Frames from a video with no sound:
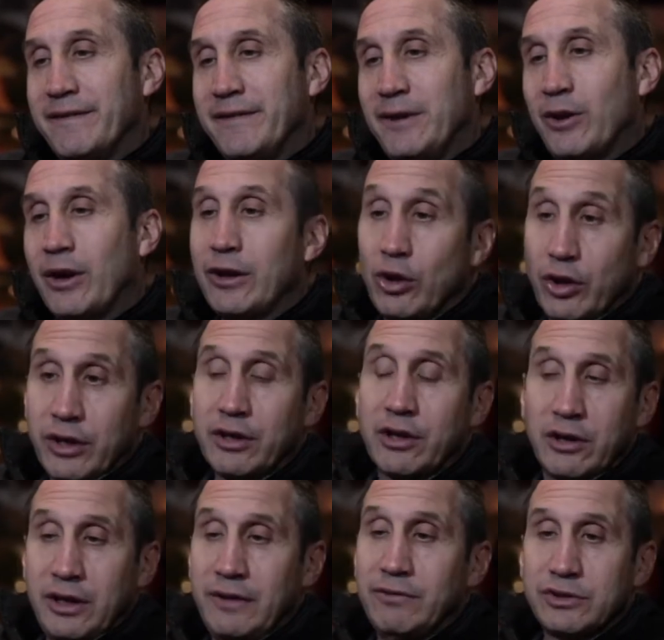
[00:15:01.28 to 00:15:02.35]
I look at
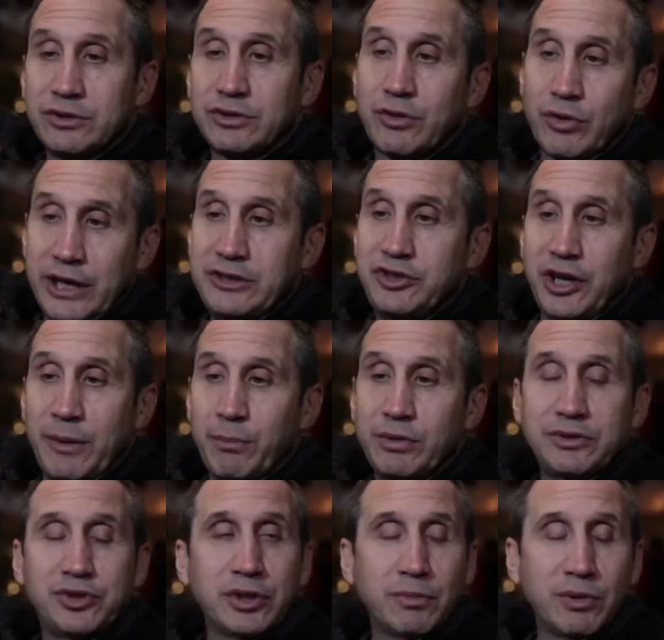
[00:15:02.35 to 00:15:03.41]
Cleveland's great
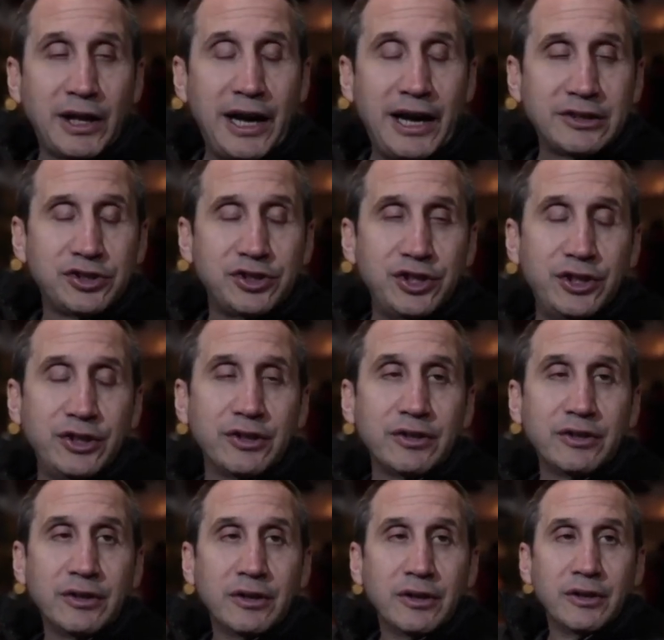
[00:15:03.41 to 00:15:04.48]
championship last year
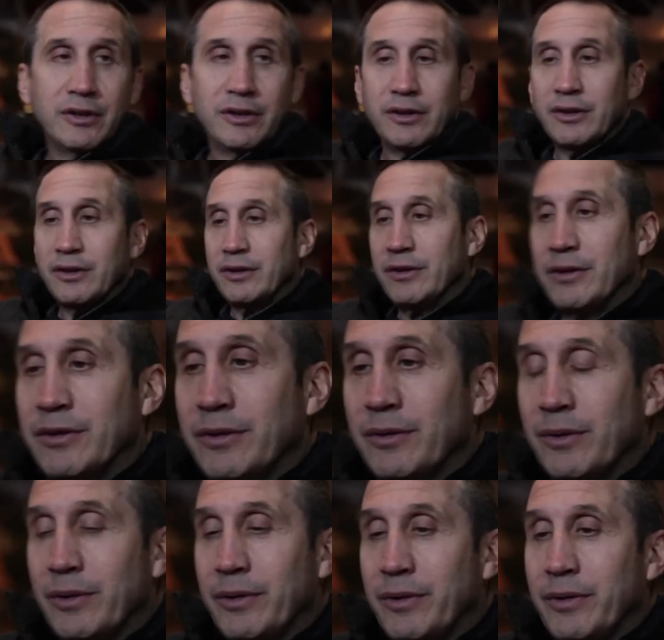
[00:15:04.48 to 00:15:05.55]

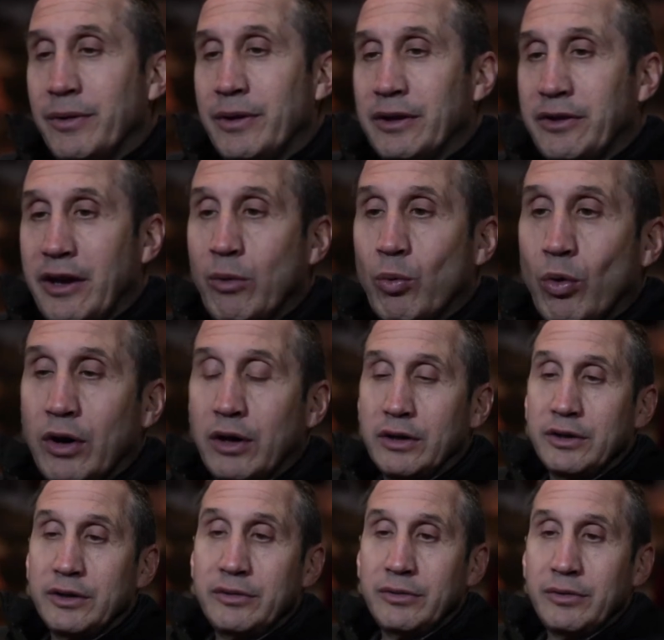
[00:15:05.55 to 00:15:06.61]
that they won,
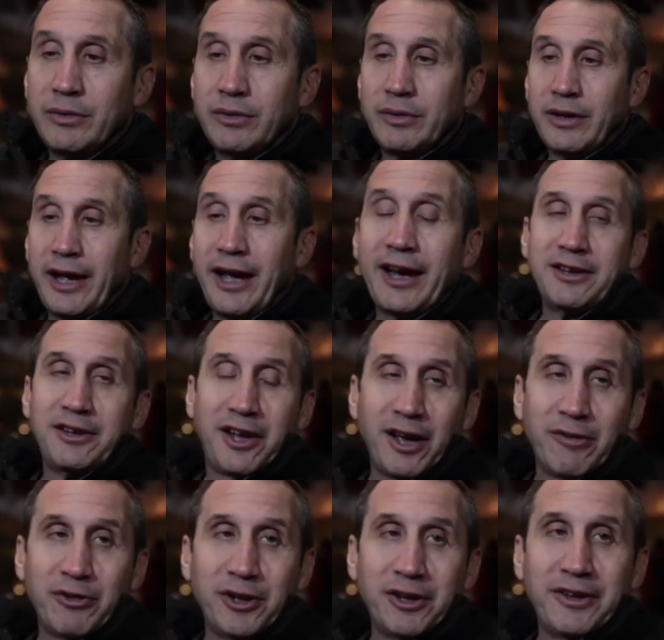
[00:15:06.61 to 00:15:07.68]
and they had
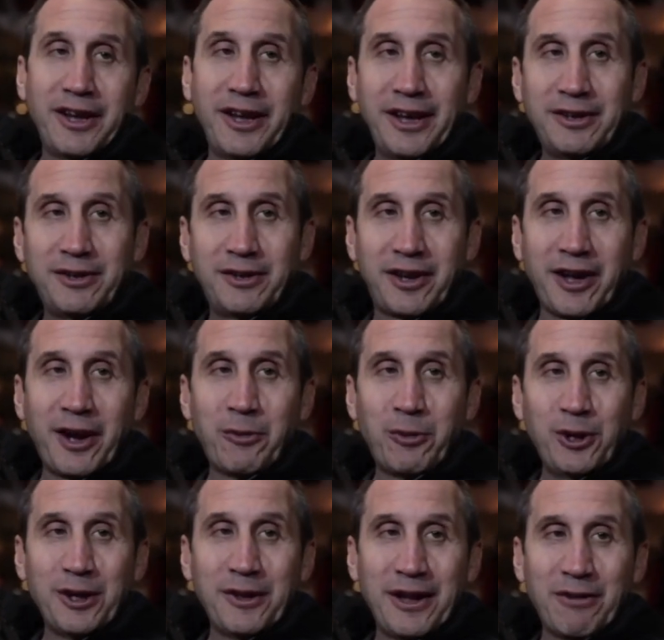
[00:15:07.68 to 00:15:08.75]
Kevin and they had
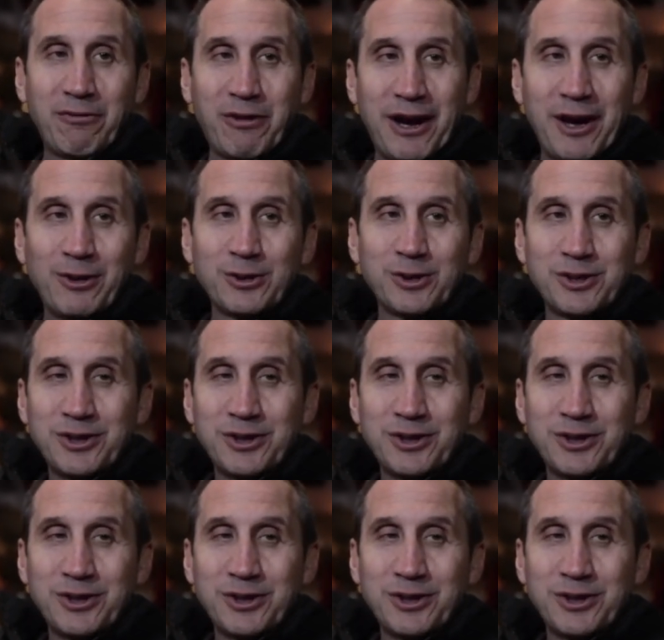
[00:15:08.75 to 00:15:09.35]
Kyrie in that finals.